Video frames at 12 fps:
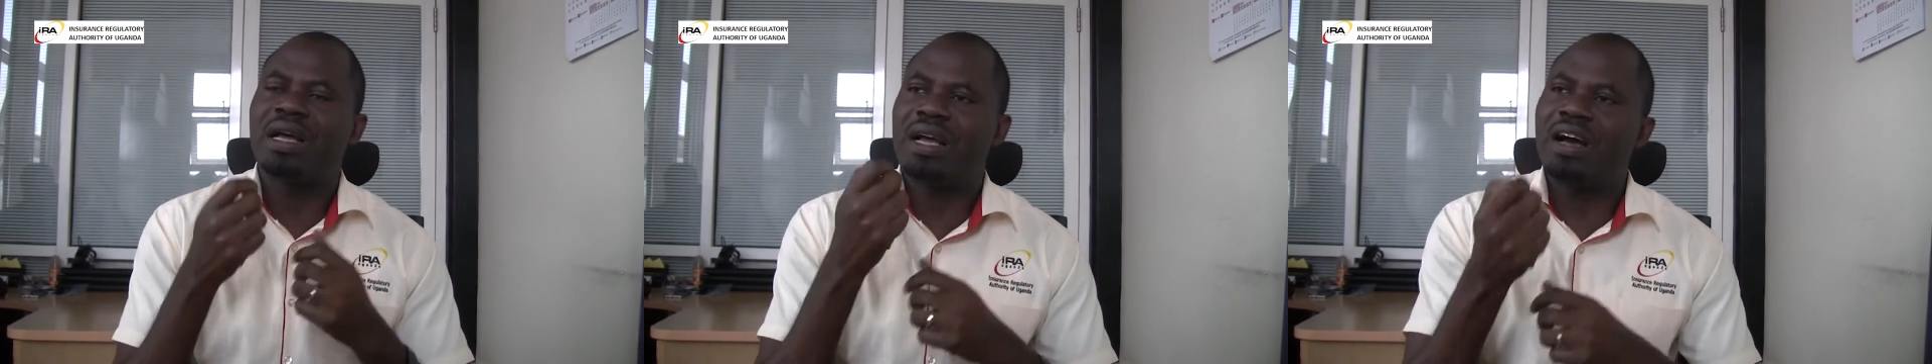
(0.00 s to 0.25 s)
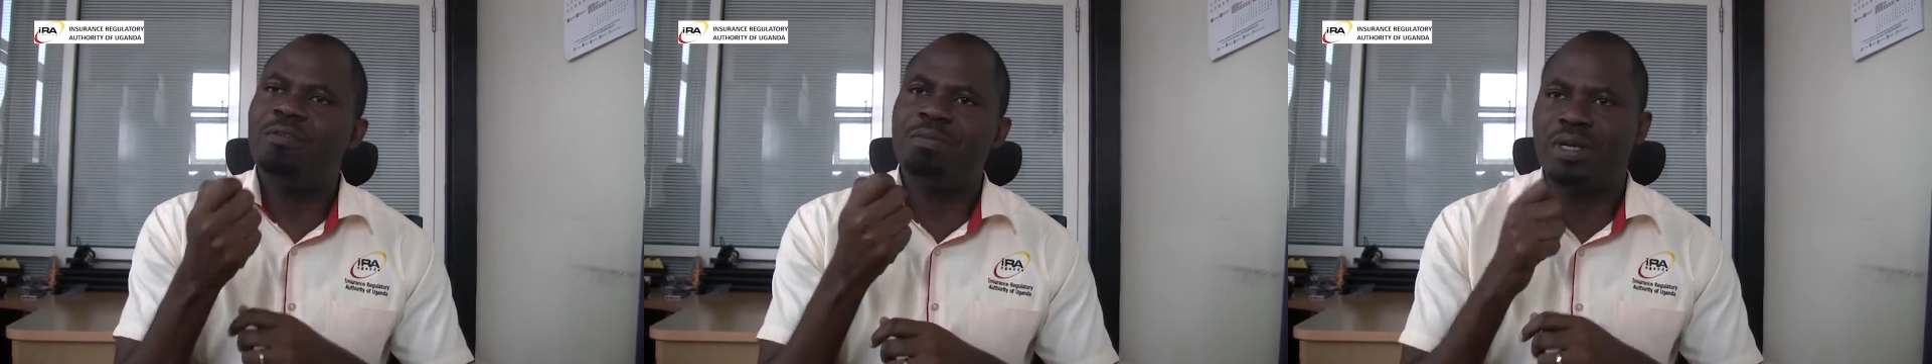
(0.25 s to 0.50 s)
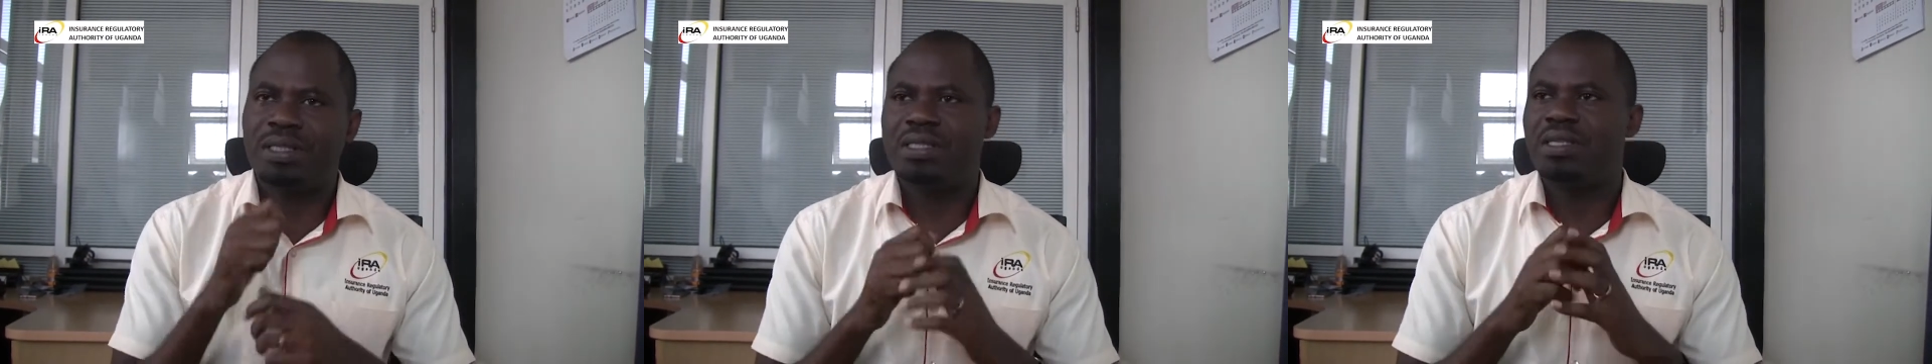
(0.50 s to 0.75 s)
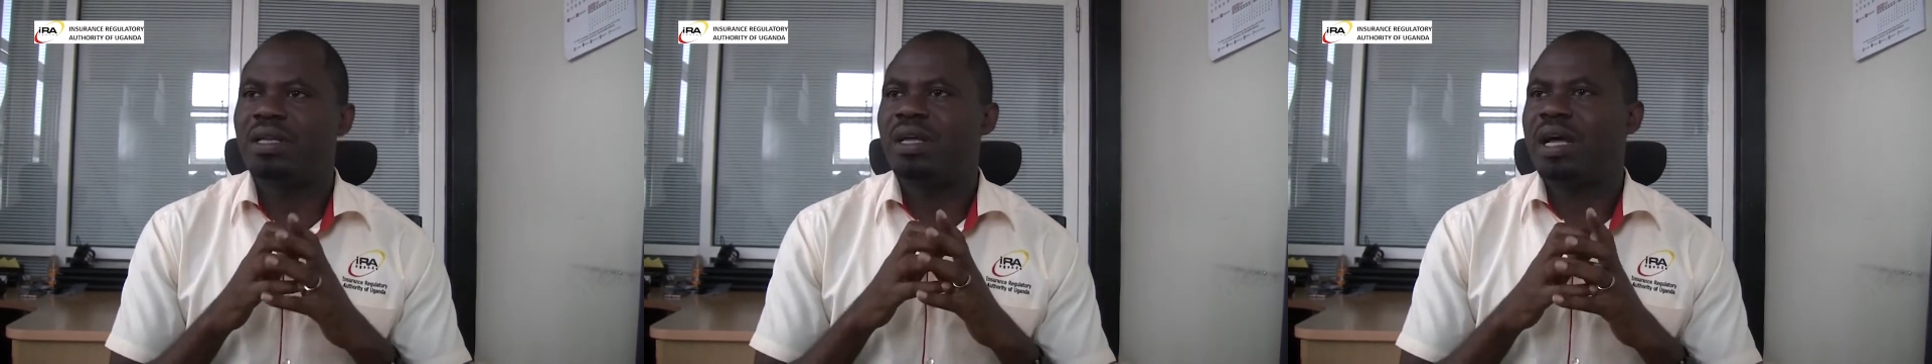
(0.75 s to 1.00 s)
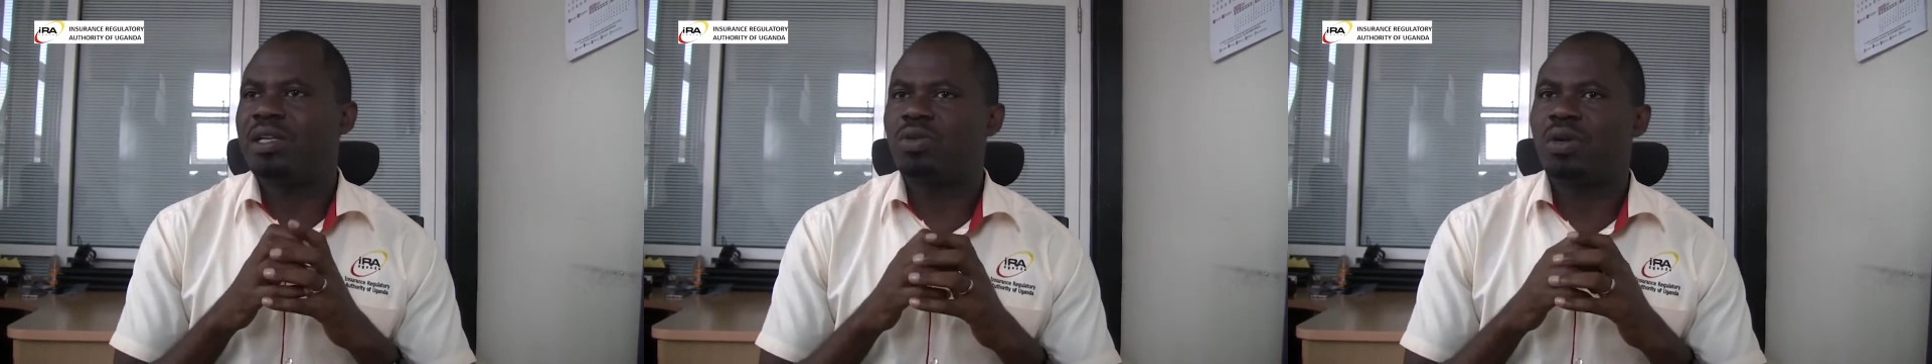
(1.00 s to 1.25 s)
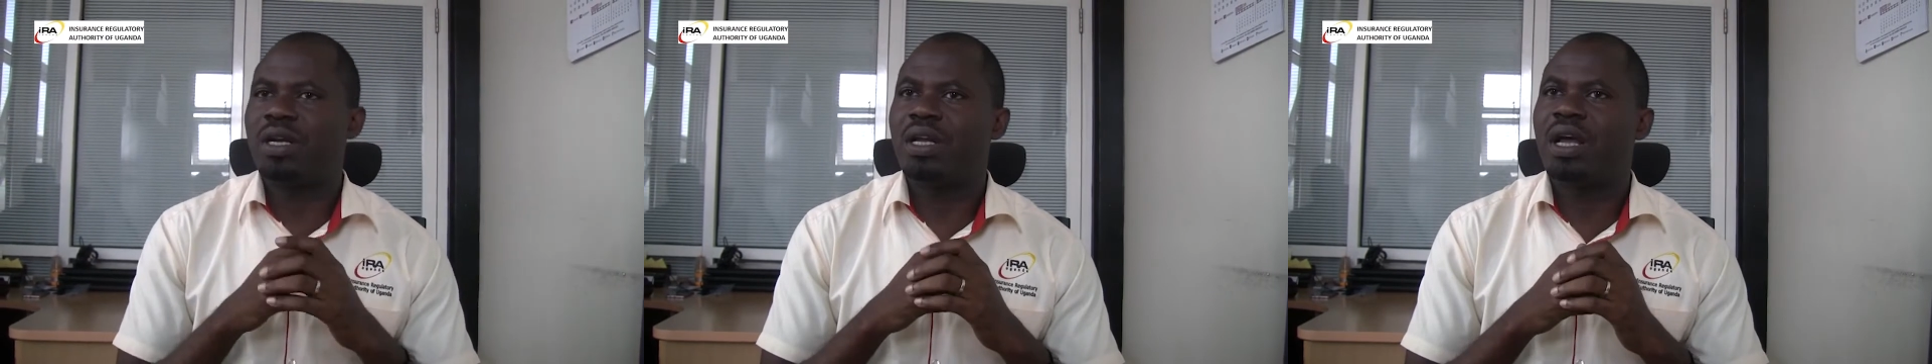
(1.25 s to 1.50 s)
government has
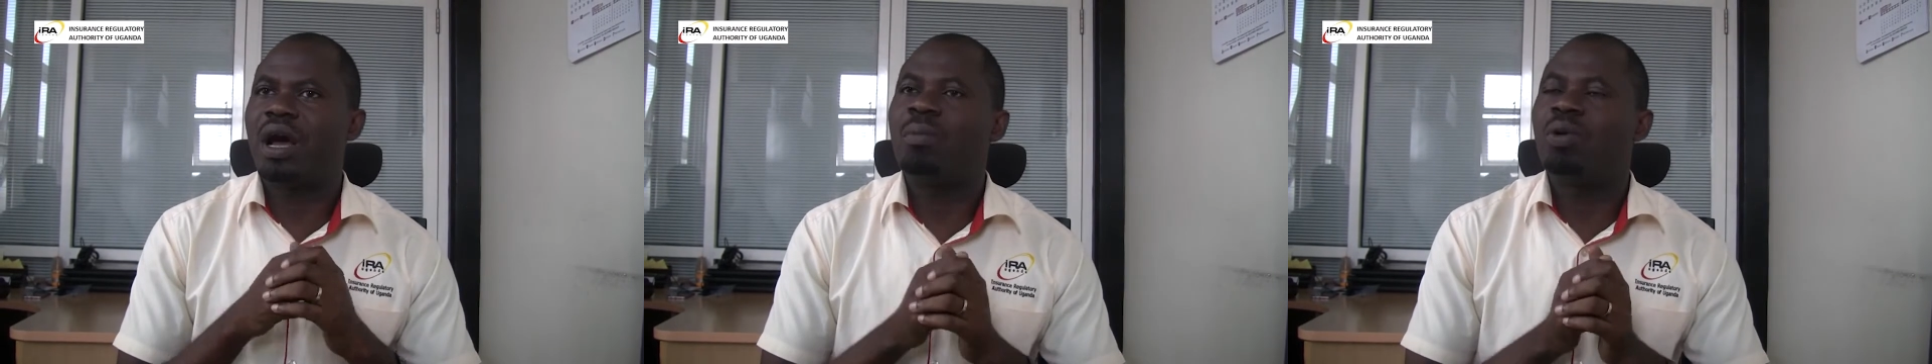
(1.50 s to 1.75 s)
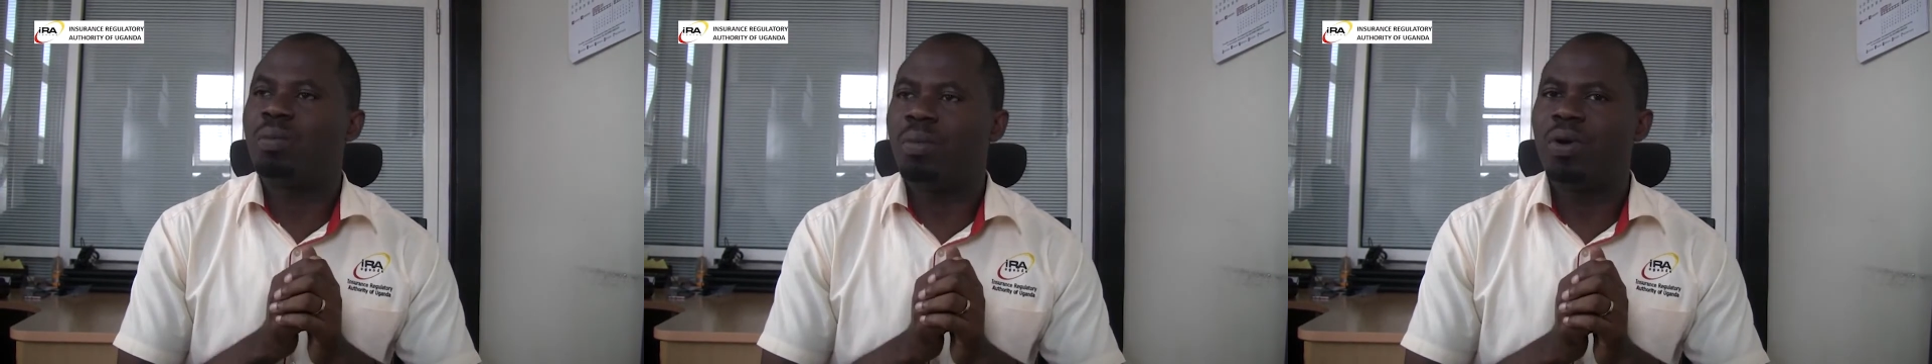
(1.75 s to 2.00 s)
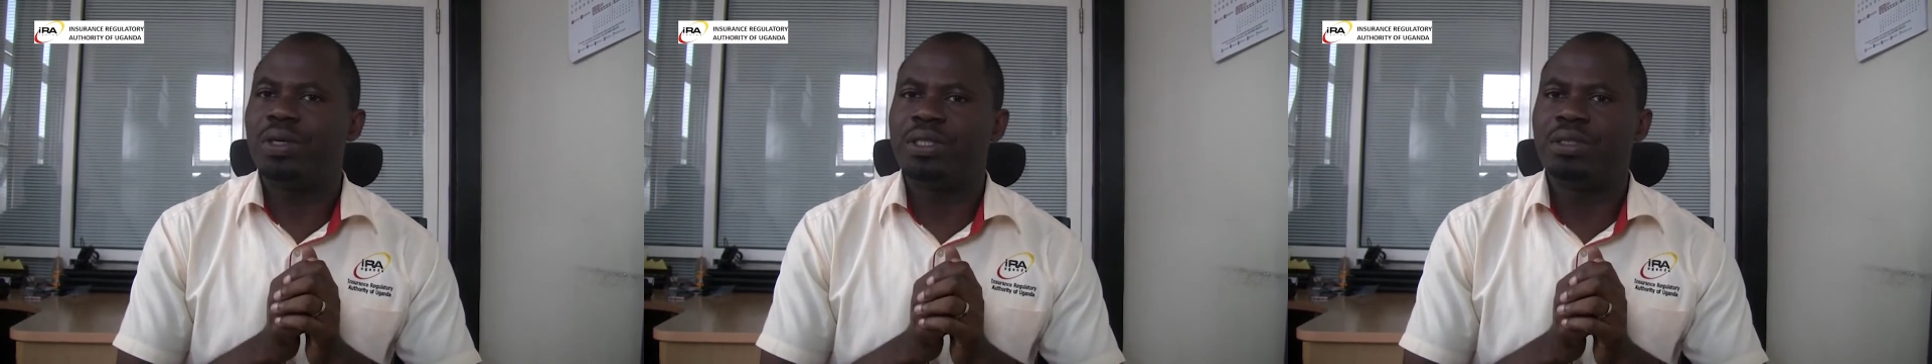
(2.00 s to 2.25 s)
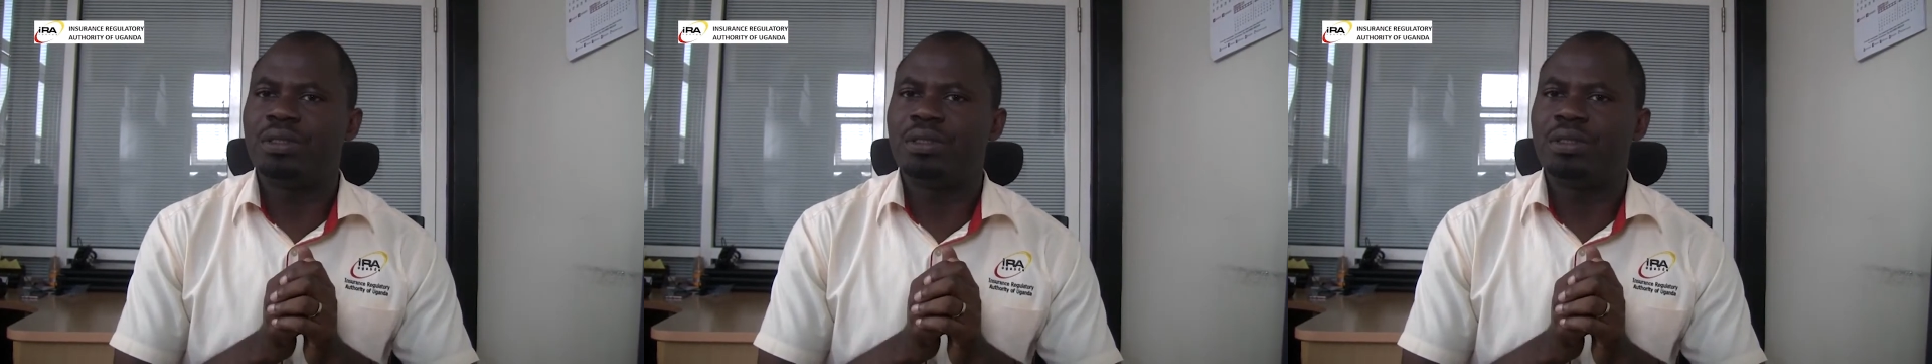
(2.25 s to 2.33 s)
already come on board